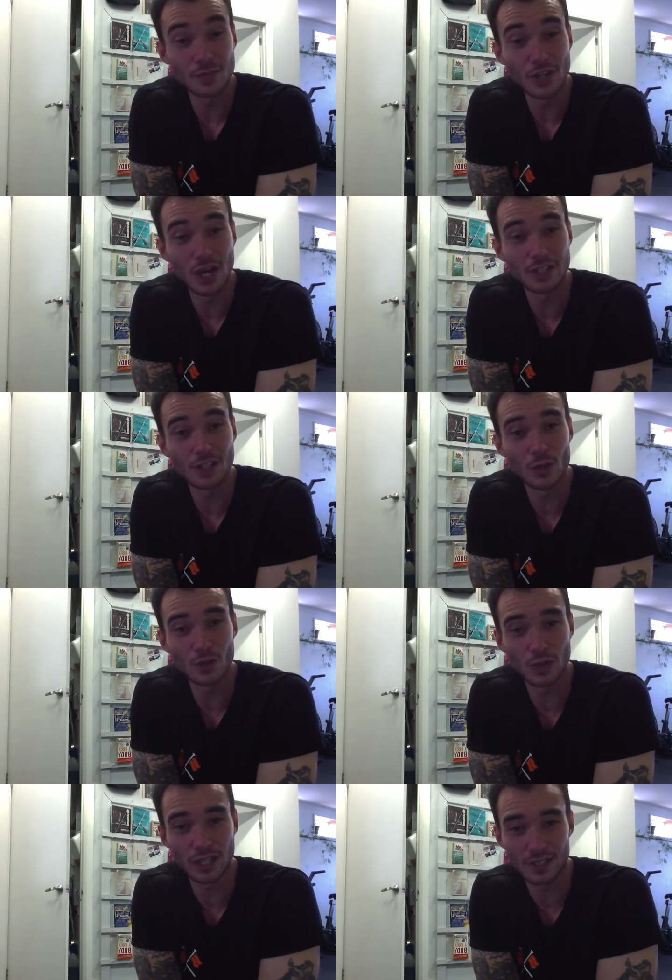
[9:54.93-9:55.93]
know how you go with
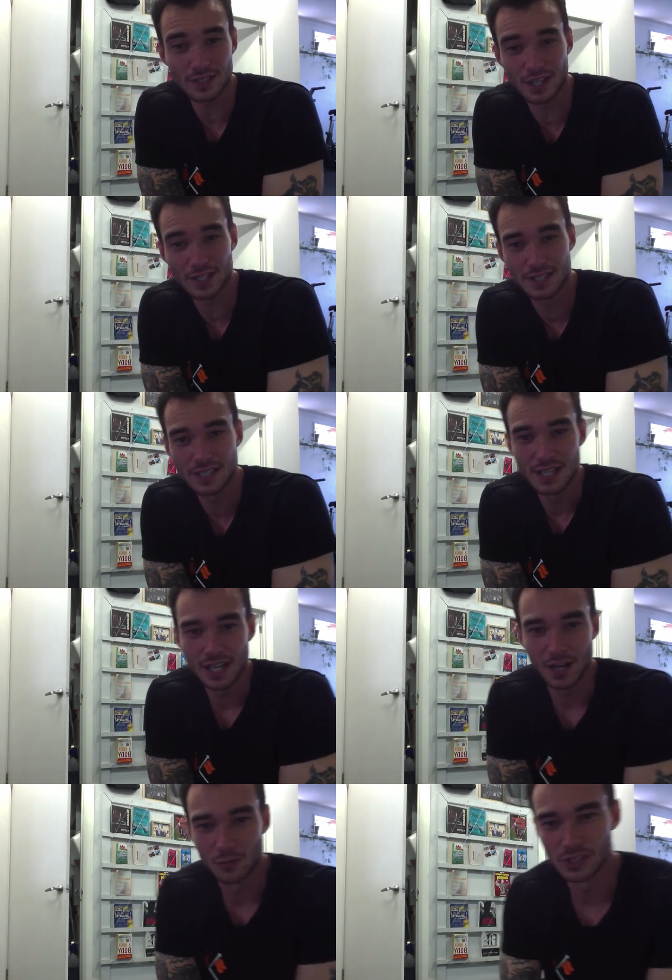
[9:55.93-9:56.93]
the workouts, guys.
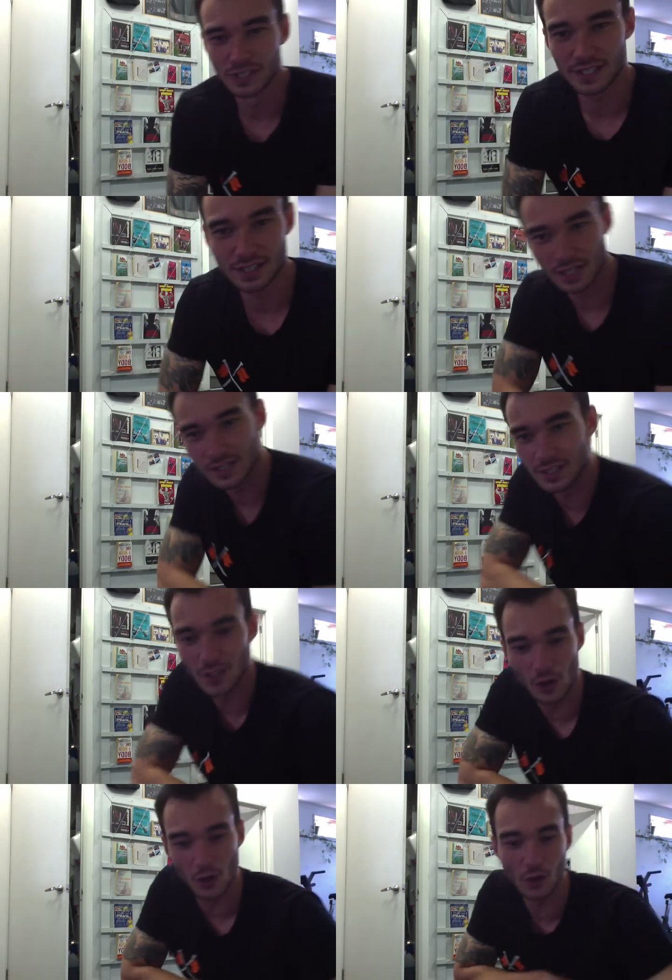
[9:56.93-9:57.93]
I'm really excited to
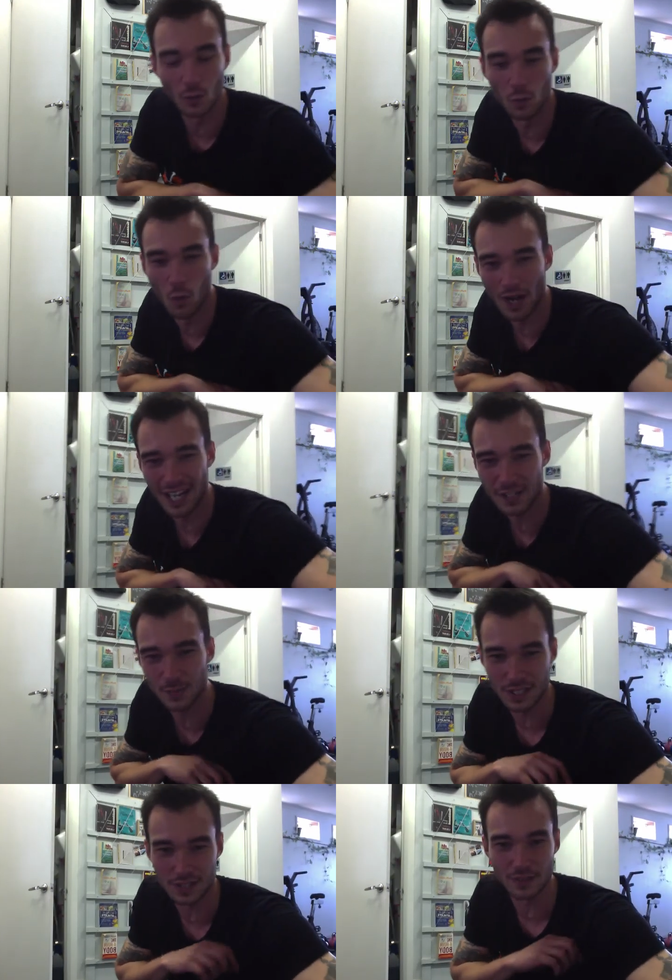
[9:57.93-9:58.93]
know what
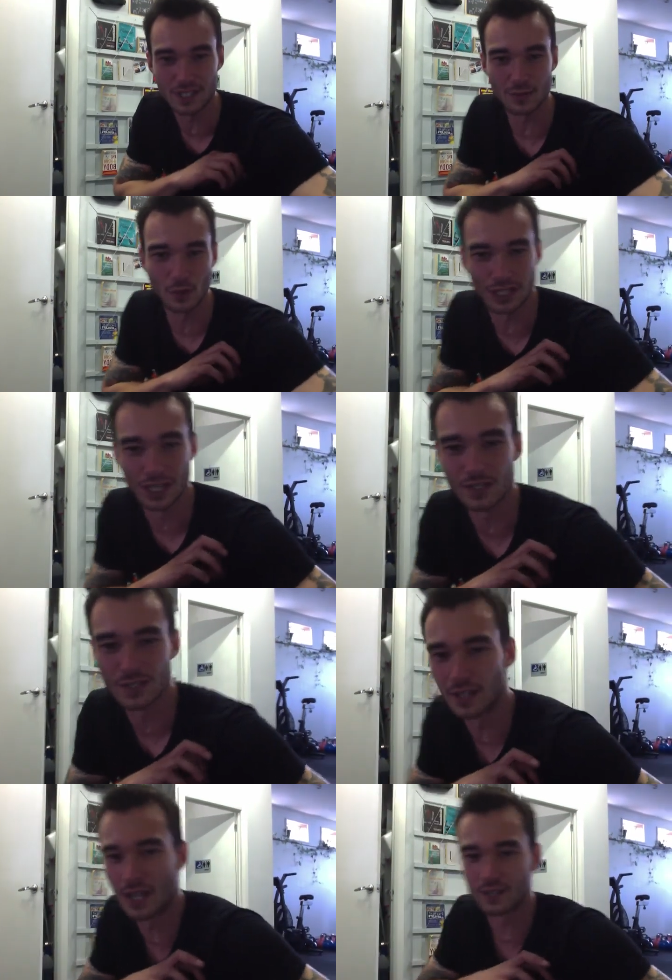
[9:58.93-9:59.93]
aspects of these workouts
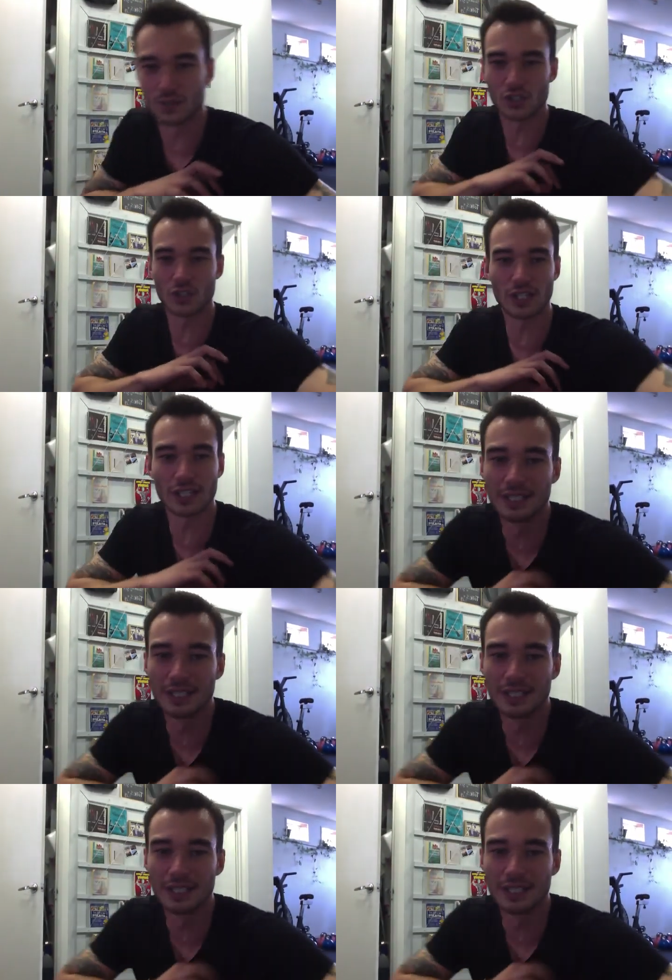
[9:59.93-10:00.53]
you guys are enjoying.